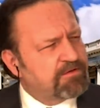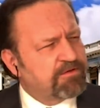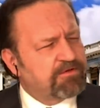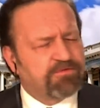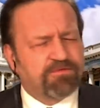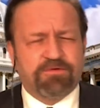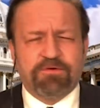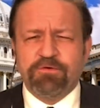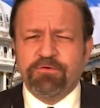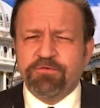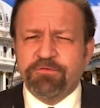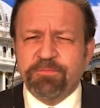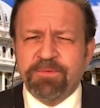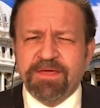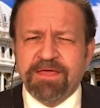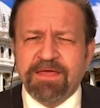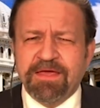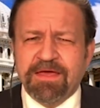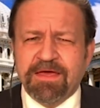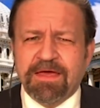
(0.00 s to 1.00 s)
Excuse
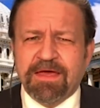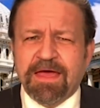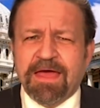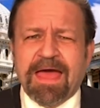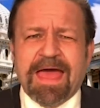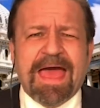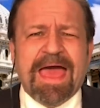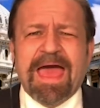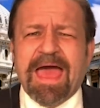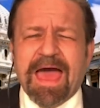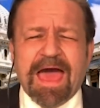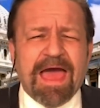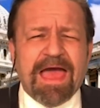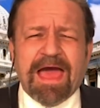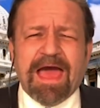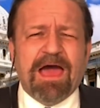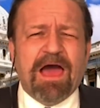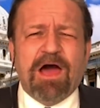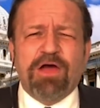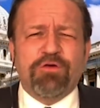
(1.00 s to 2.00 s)
me?
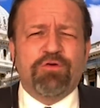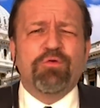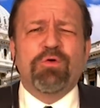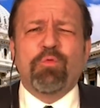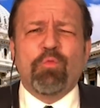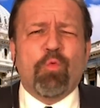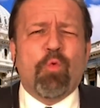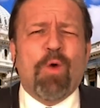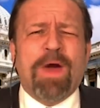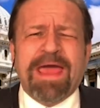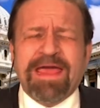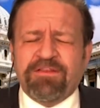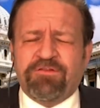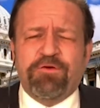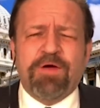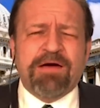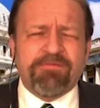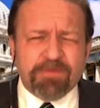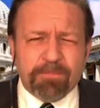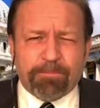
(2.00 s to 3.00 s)
Are you awake? Do
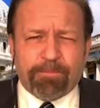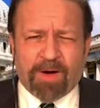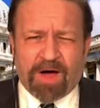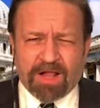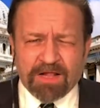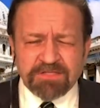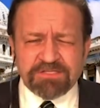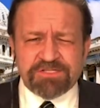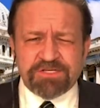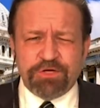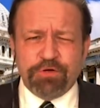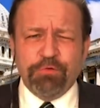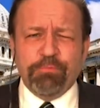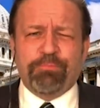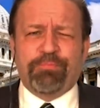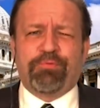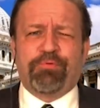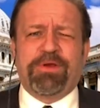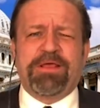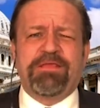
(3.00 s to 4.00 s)
you have a pulse? Are you
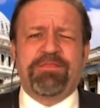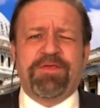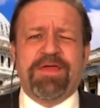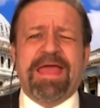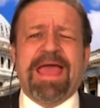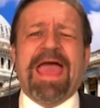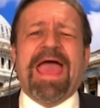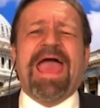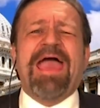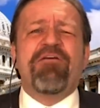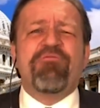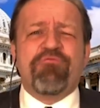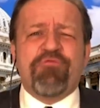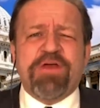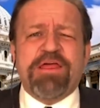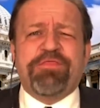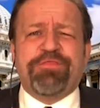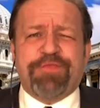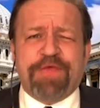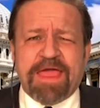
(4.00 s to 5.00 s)
breathing? Yeah.
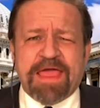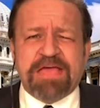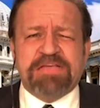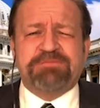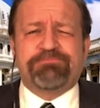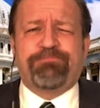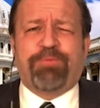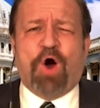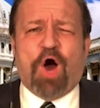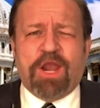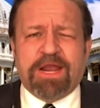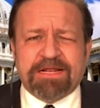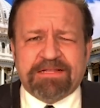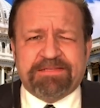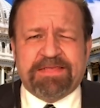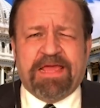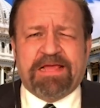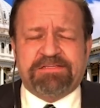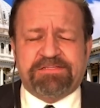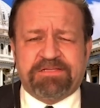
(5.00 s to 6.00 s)
Everything is
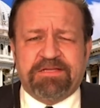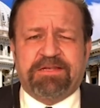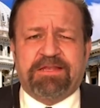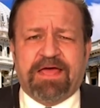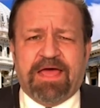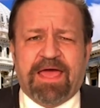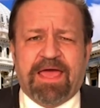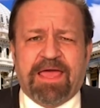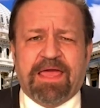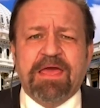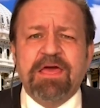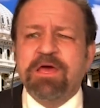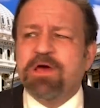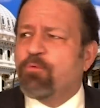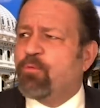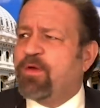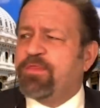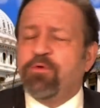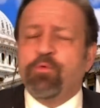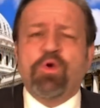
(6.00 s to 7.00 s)
politics today.
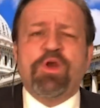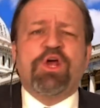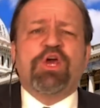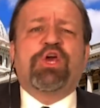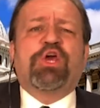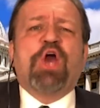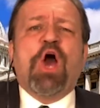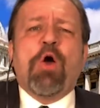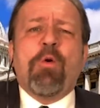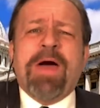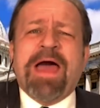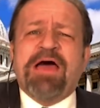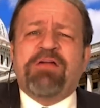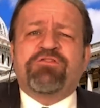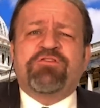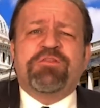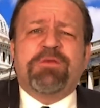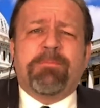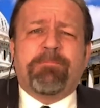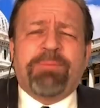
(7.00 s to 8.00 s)
Whether you want to go
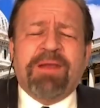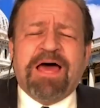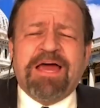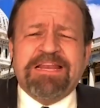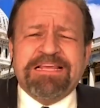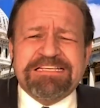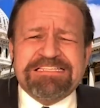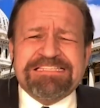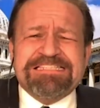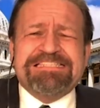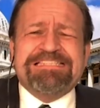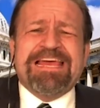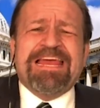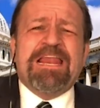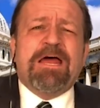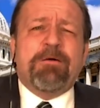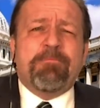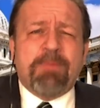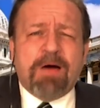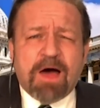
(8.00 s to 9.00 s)
out to the bloody
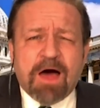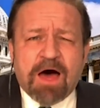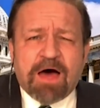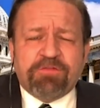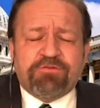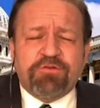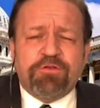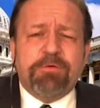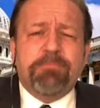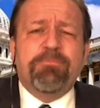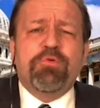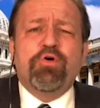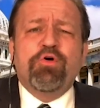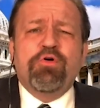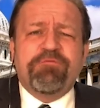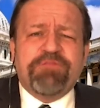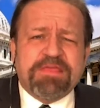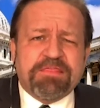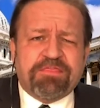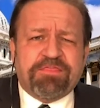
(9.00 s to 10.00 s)
cinema, to the
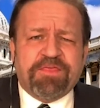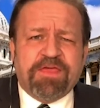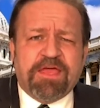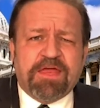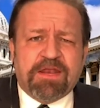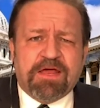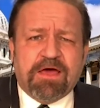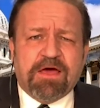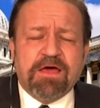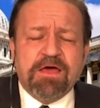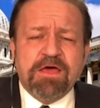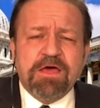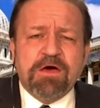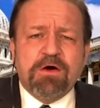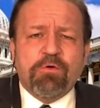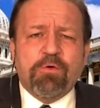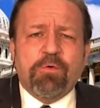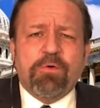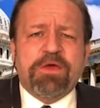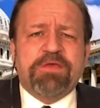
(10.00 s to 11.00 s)
movie theater,
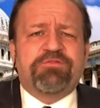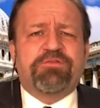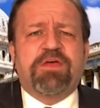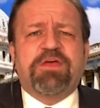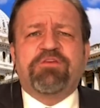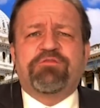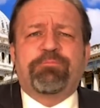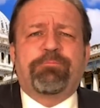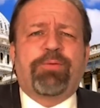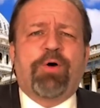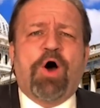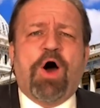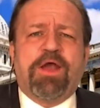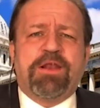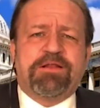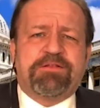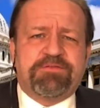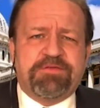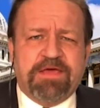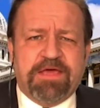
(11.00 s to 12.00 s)
is, is
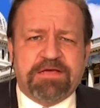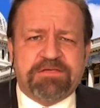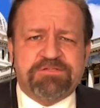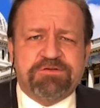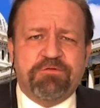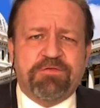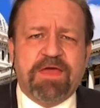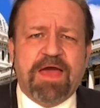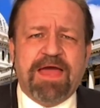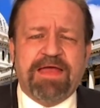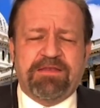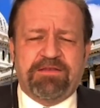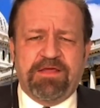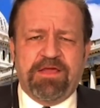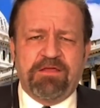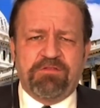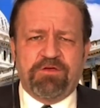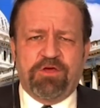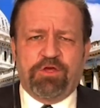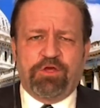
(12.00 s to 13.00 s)
politics. So the
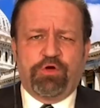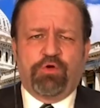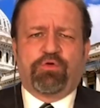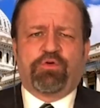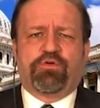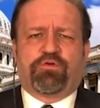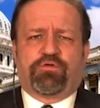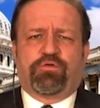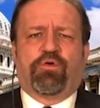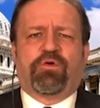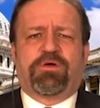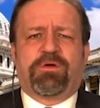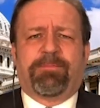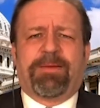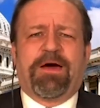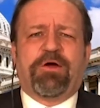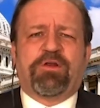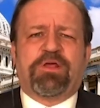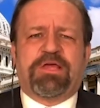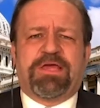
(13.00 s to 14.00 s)
idea that you could talk
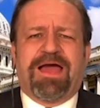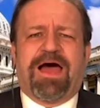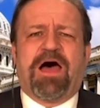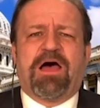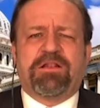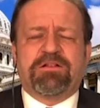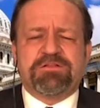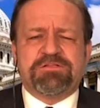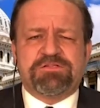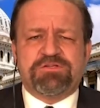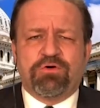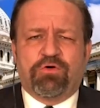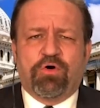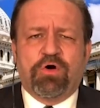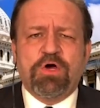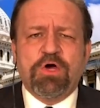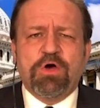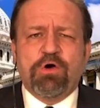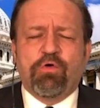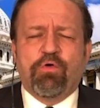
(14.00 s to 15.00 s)
about guns or,
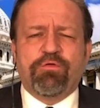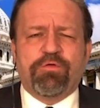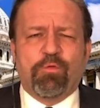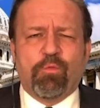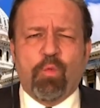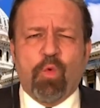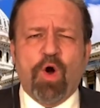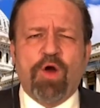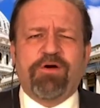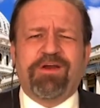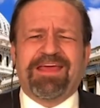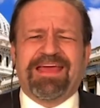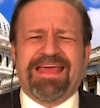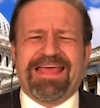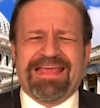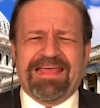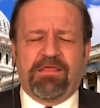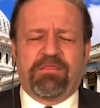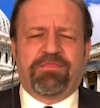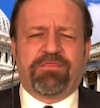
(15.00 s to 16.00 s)
or the warrior
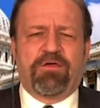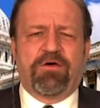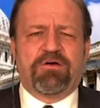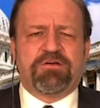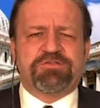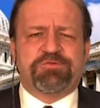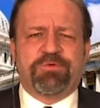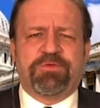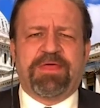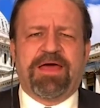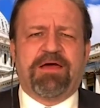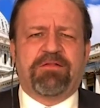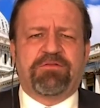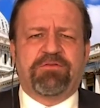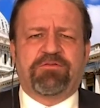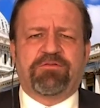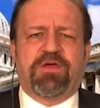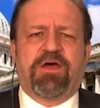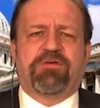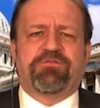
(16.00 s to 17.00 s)
ethos without
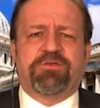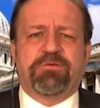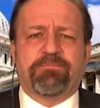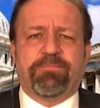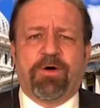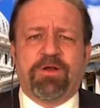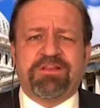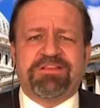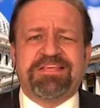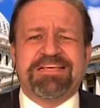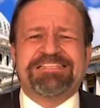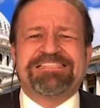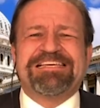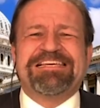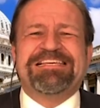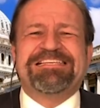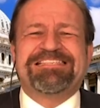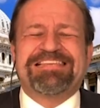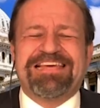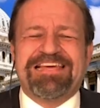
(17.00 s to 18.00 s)
discussing politics
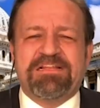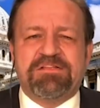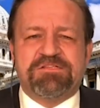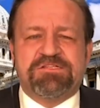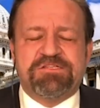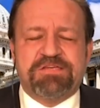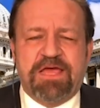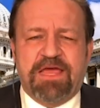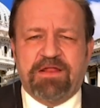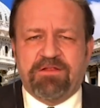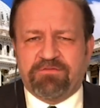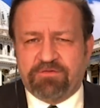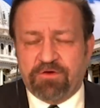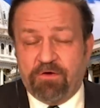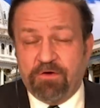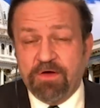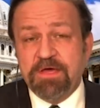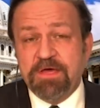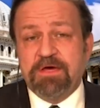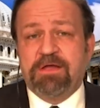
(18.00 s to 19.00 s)
is insane.
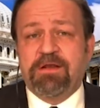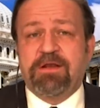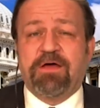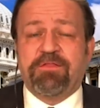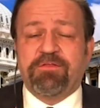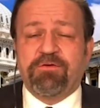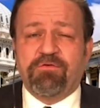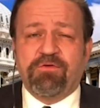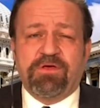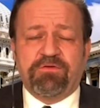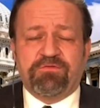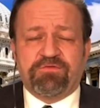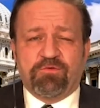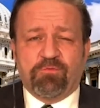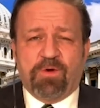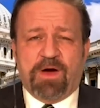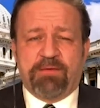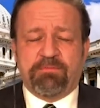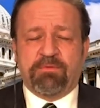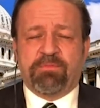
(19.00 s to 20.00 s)
So another reason
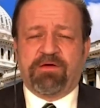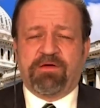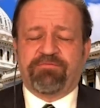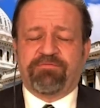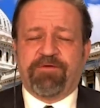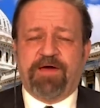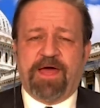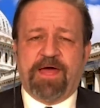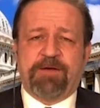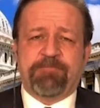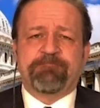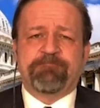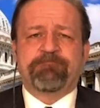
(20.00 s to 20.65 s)
why I'm a big fan.